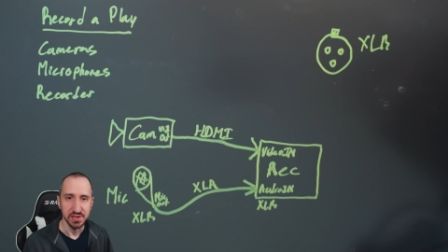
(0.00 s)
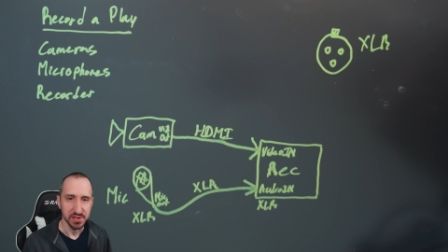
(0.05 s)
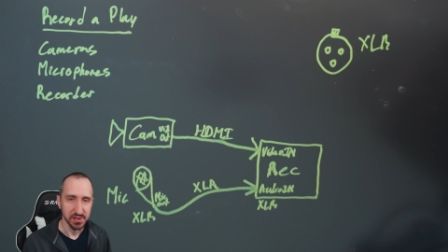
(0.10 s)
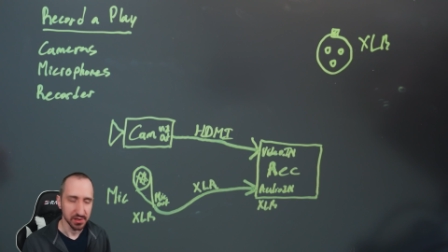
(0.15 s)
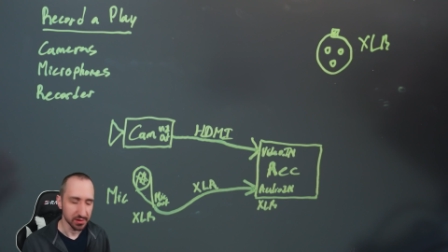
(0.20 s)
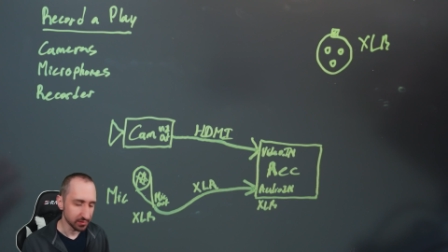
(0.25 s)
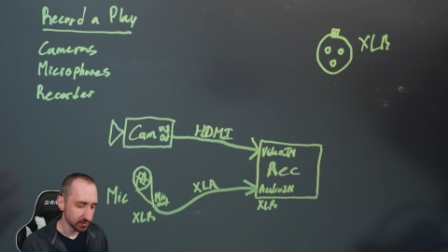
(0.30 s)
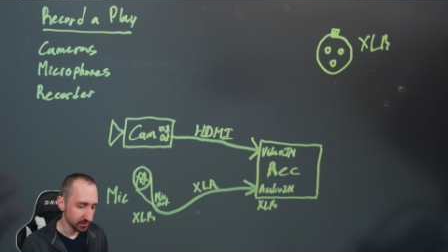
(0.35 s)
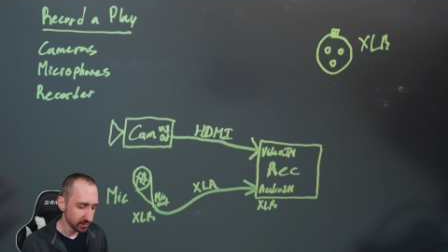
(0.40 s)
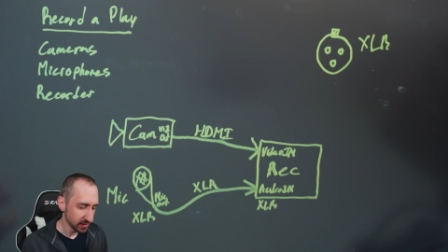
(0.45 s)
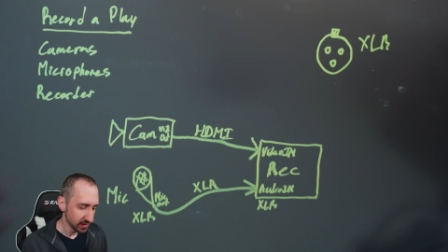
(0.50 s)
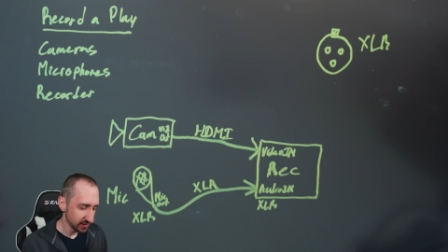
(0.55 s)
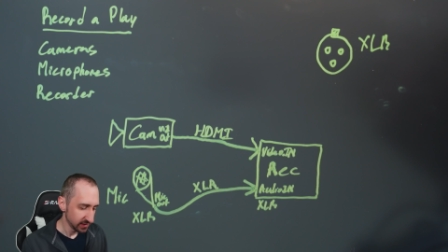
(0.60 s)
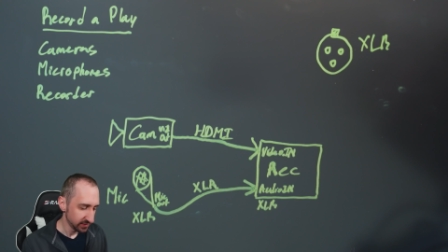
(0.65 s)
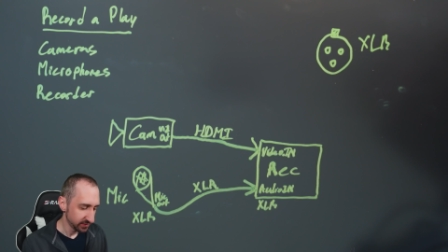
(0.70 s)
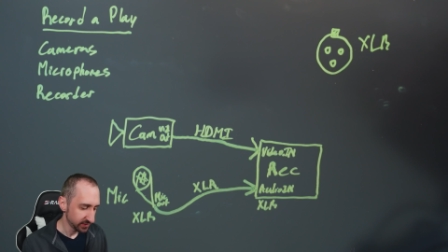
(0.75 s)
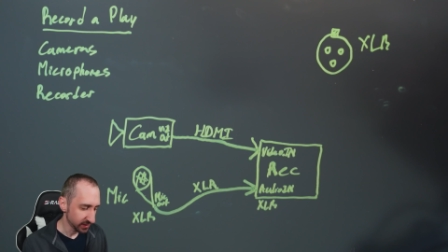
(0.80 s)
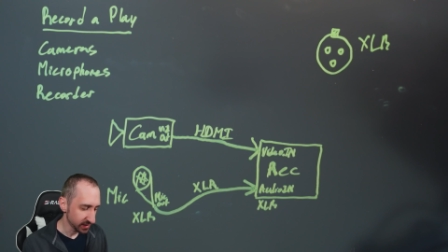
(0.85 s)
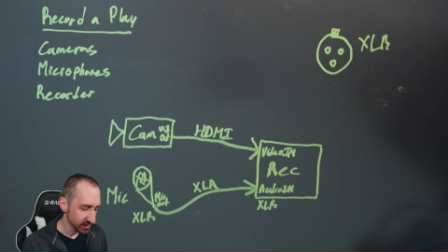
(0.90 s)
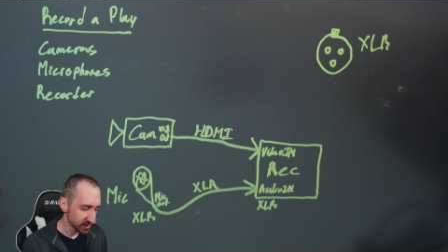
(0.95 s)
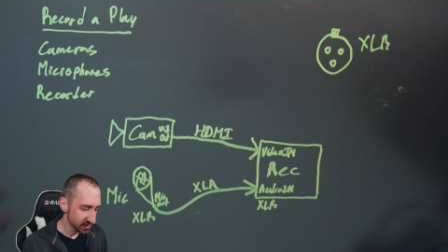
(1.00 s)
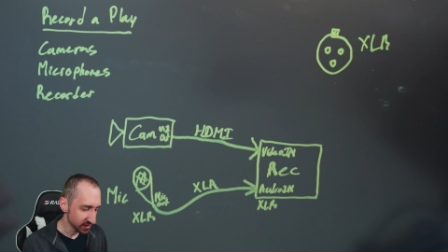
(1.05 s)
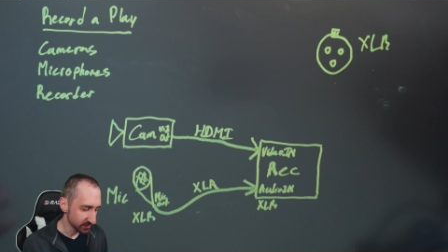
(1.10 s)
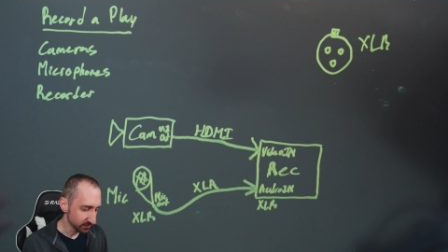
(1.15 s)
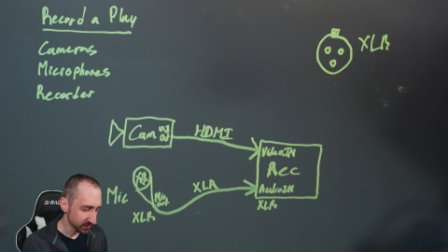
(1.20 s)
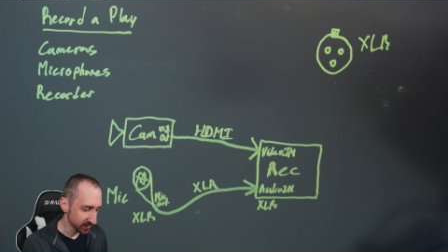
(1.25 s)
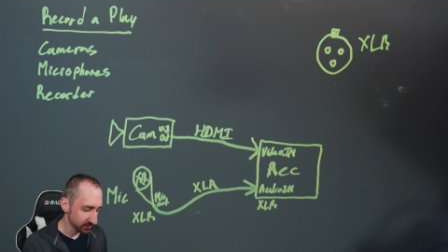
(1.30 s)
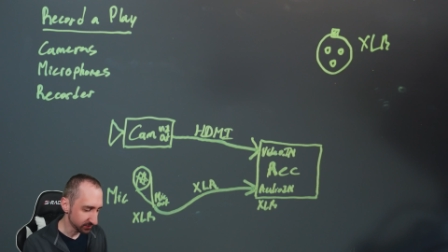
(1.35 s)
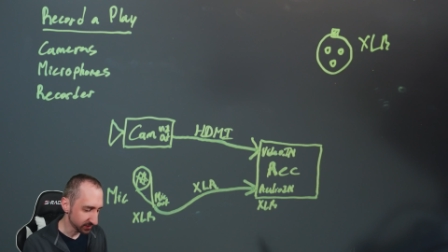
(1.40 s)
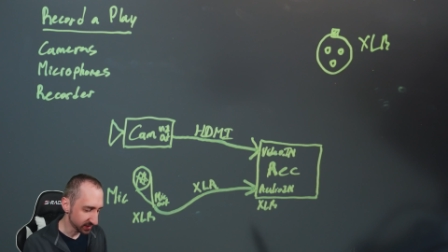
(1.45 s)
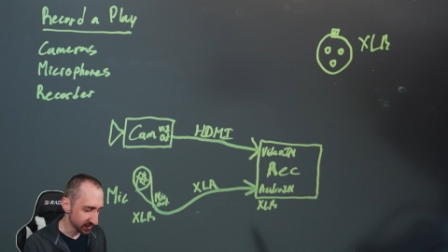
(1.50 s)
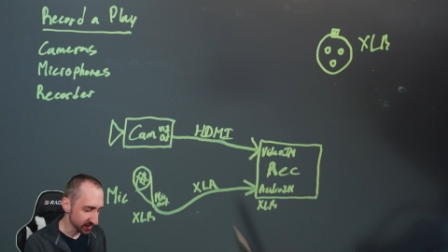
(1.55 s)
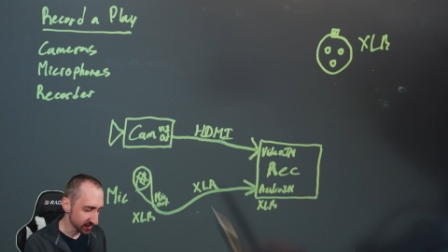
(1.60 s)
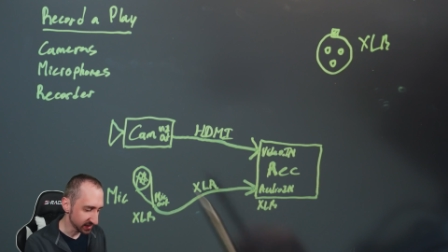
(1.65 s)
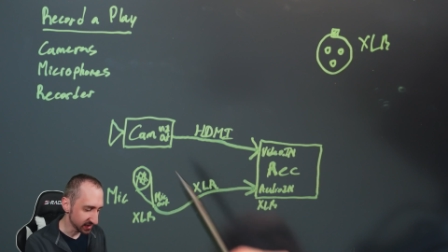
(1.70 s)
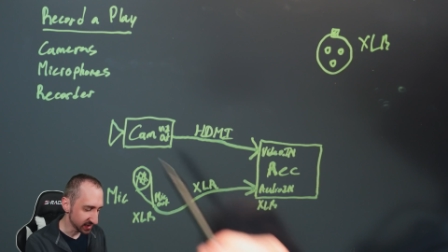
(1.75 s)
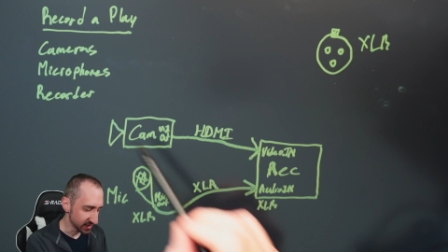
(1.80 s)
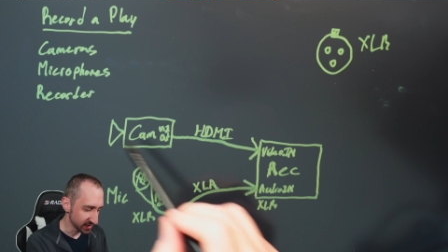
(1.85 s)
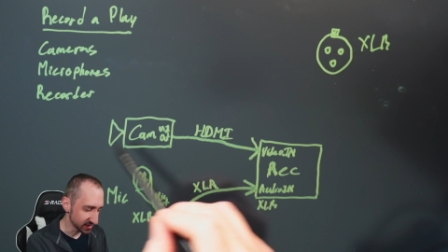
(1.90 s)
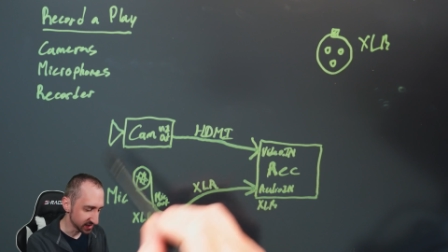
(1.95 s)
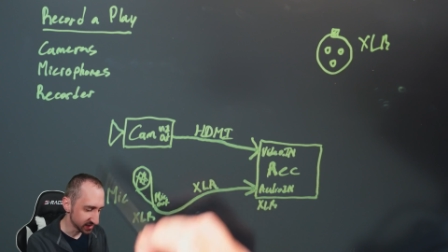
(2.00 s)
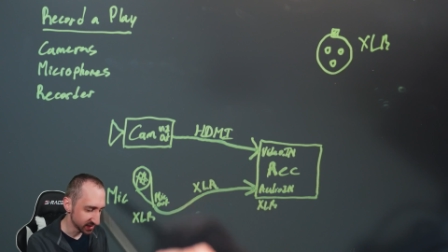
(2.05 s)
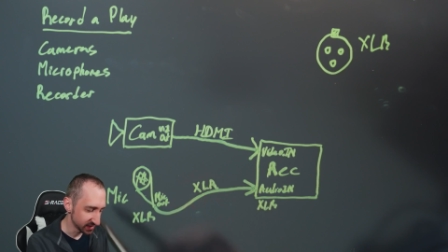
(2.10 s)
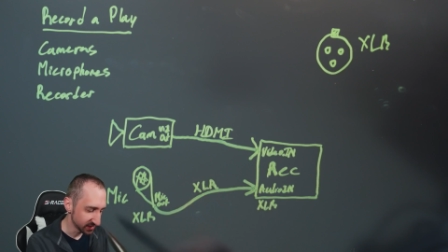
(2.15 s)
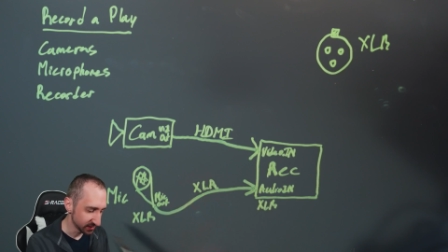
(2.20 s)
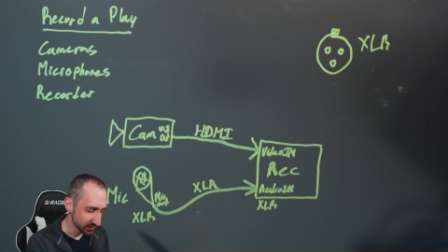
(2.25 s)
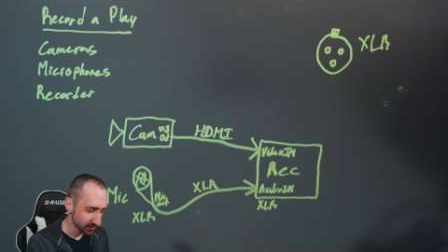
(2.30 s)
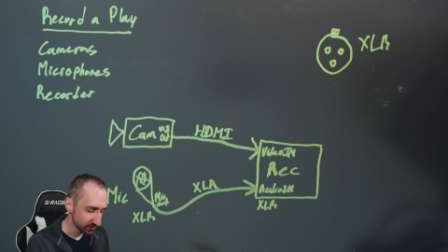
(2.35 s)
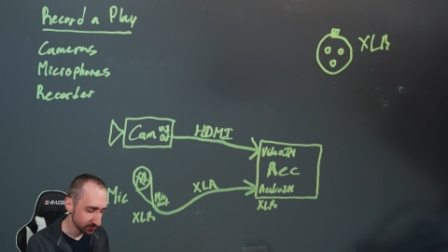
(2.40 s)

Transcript: So very simply within this,